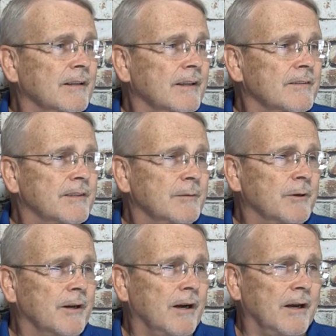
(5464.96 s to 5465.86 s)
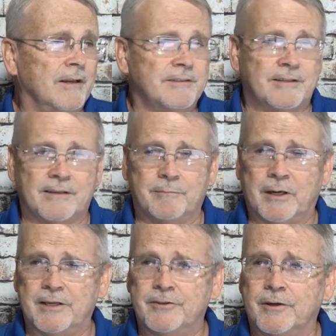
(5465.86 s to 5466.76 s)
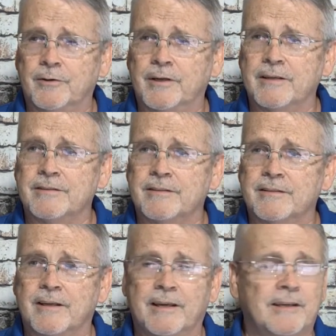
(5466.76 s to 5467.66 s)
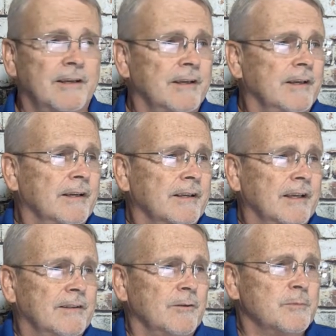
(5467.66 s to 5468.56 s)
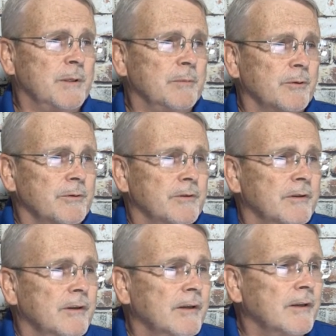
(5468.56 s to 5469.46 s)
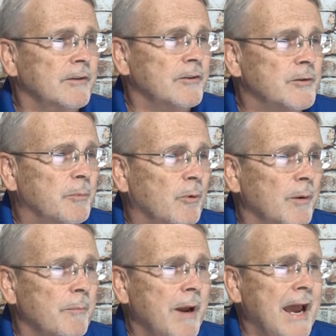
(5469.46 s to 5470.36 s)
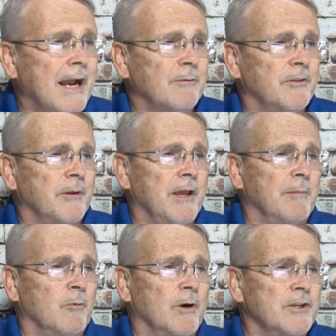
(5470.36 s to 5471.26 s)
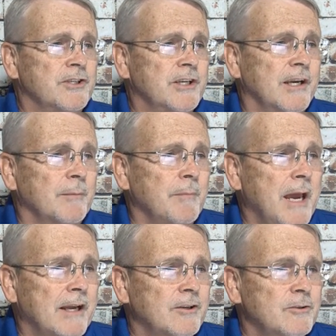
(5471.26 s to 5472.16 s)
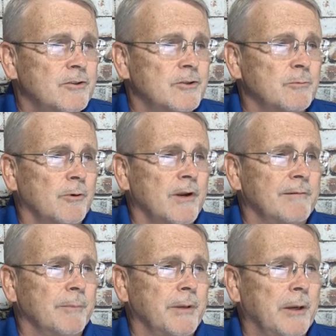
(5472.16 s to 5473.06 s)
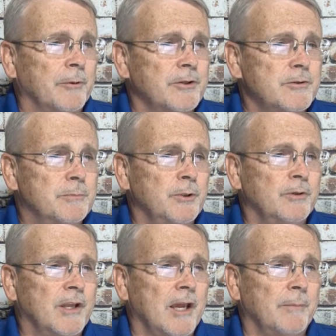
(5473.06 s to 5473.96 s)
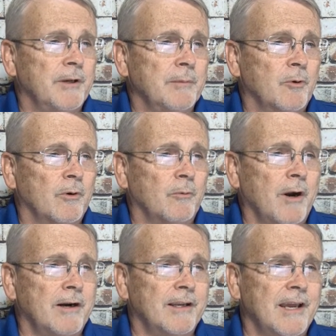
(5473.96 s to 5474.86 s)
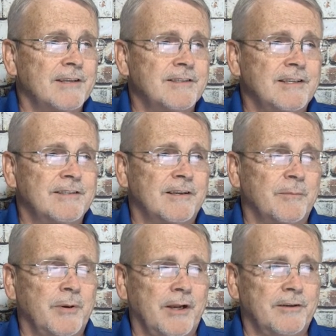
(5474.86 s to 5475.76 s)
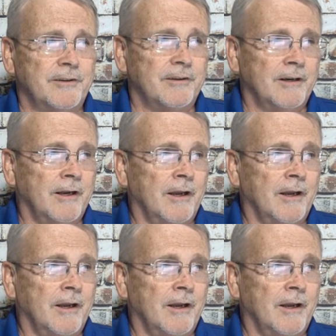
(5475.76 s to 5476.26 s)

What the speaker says: Let's see what Oz by Drone has to say. Get those people to support Mac with the M1 chip. Mac users won't ever be able to use Bootcamp anymore. Wirecast needs a competitor.